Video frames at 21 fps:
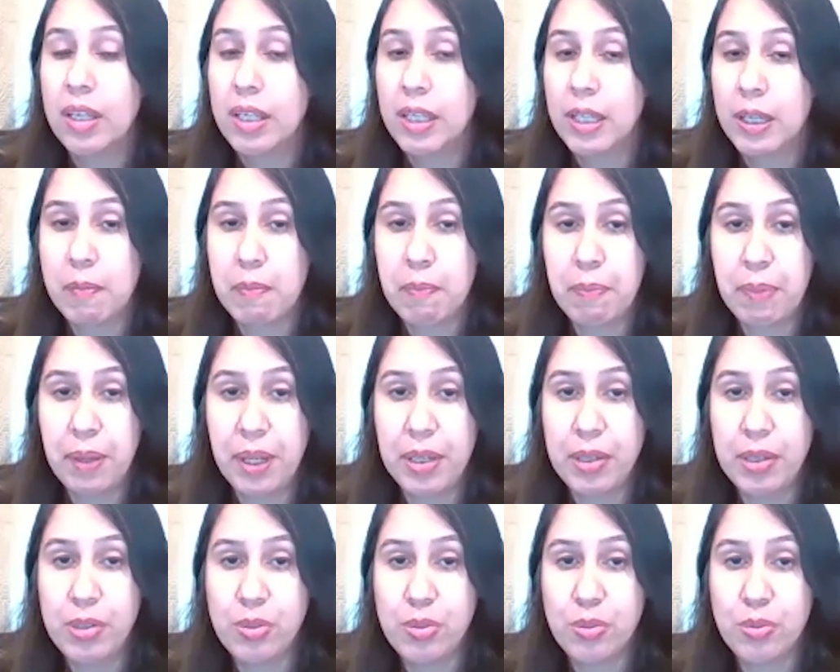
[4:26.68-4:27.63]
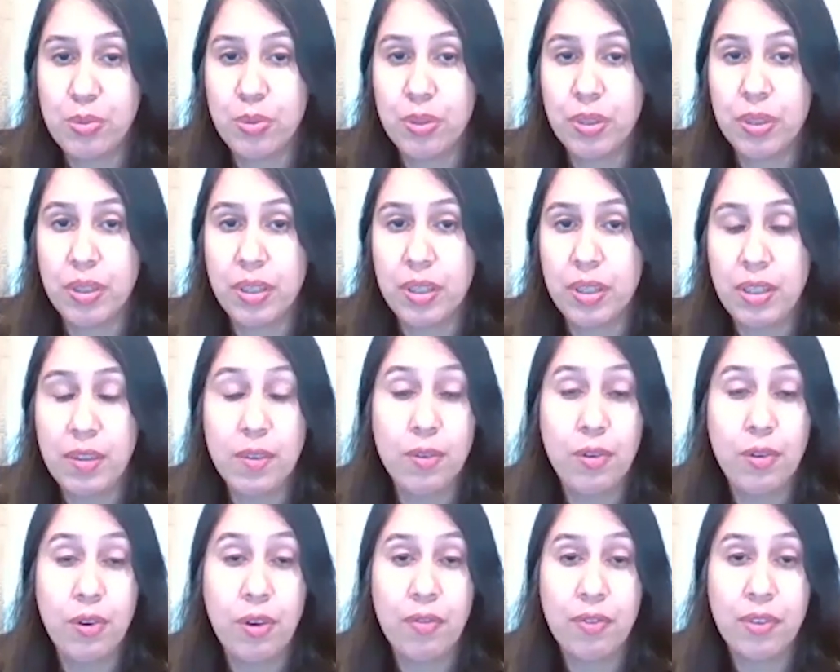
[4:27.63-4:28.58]
compared to
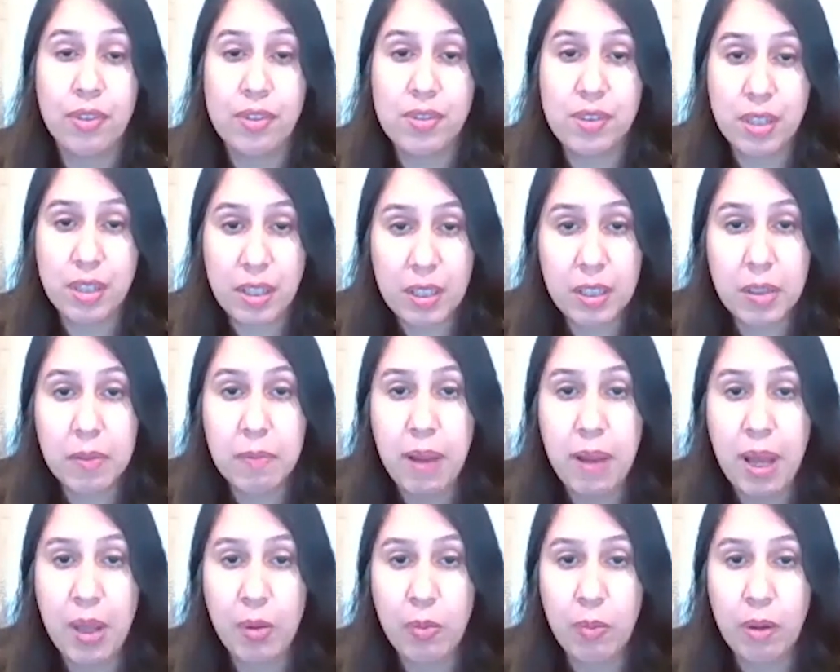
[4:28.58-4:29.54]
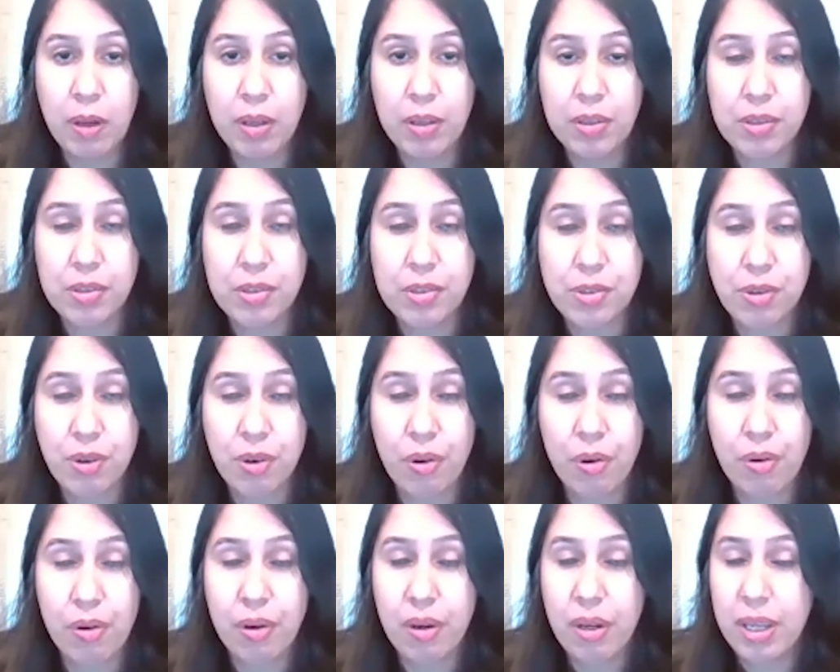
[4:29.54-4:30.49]
either of the single biomarkers
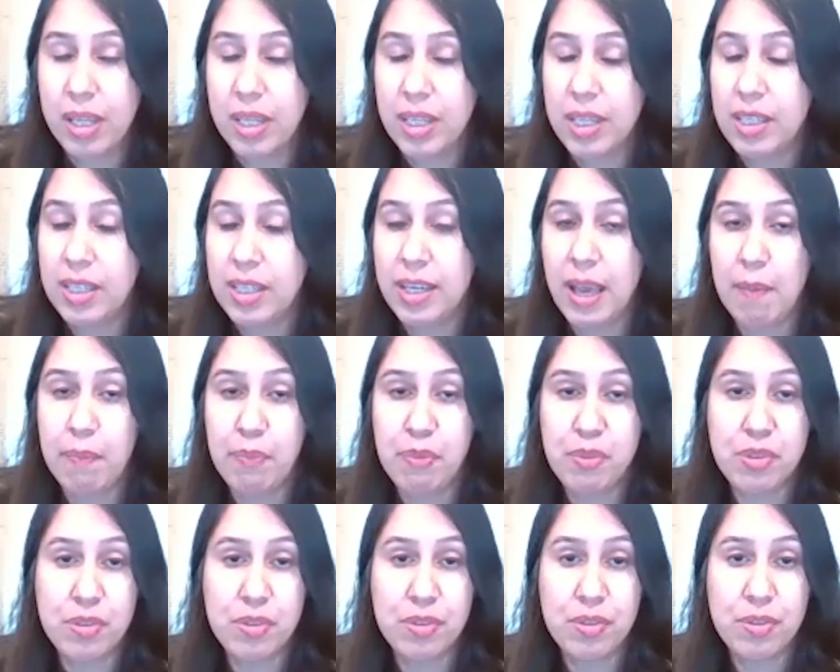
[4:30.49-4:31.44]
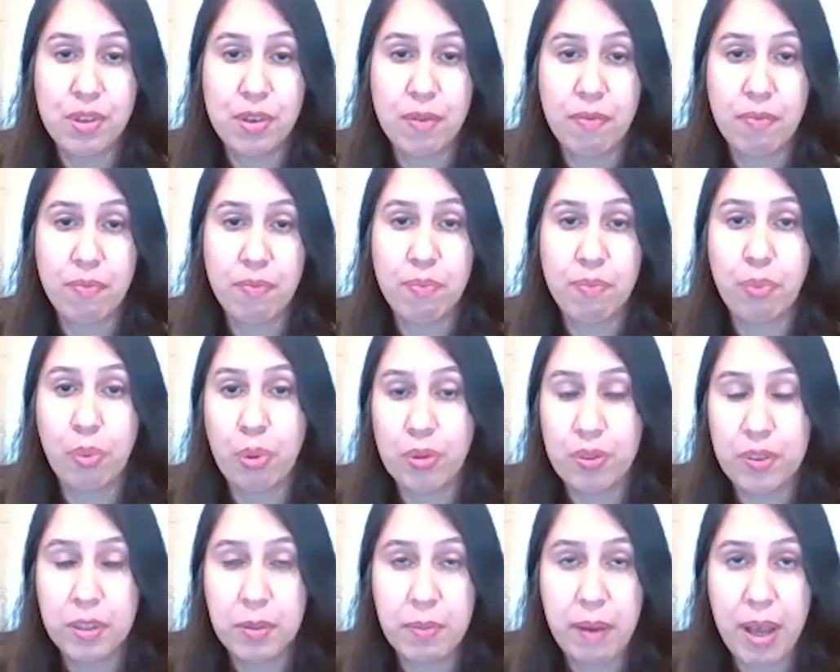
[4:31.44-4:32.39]
or in absence of
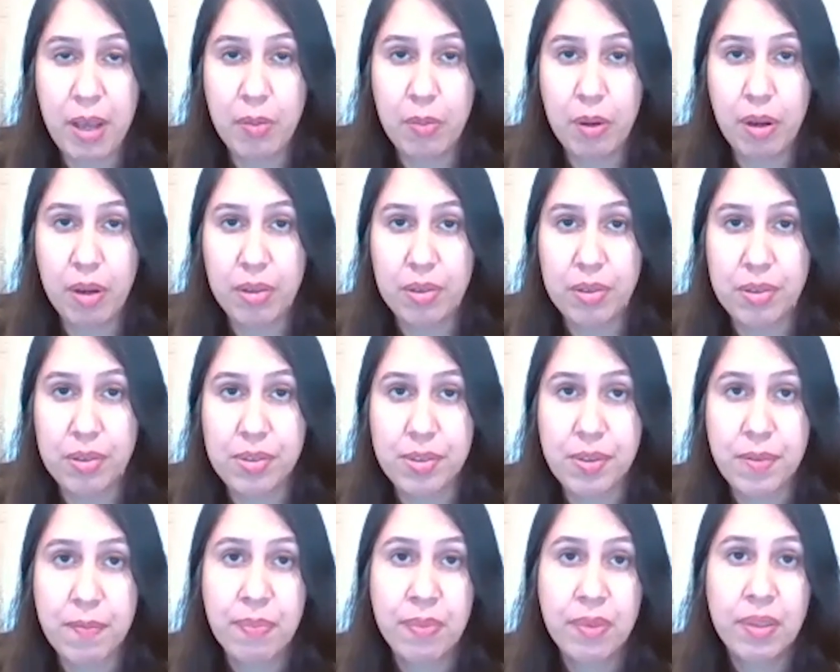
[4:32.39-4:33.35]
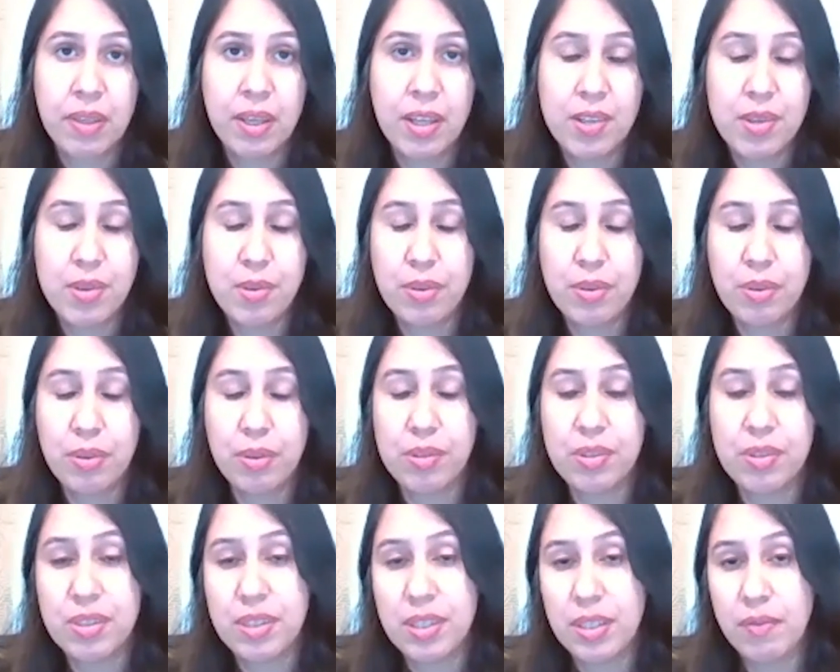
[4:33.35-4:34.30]
both the biomarkers. As you
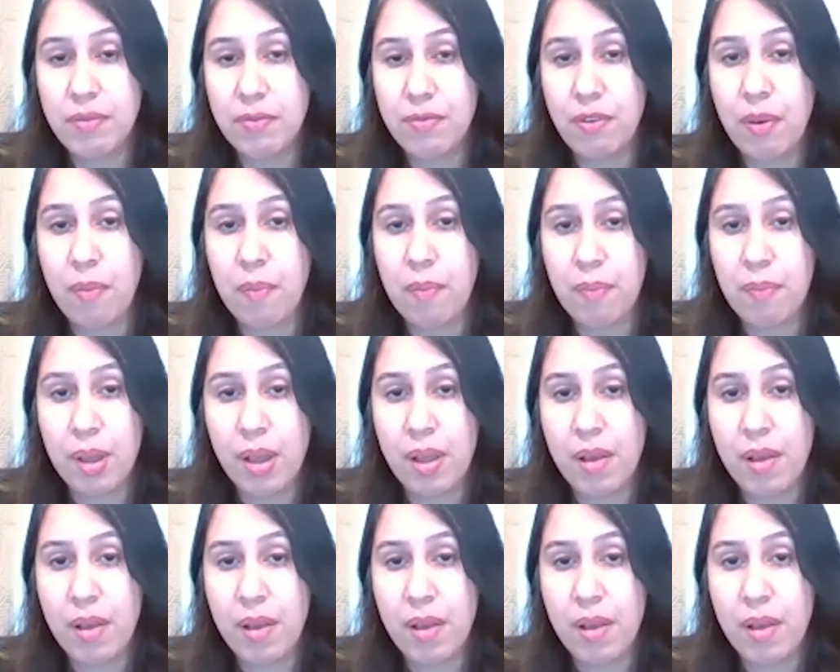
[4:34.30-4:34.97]
could see from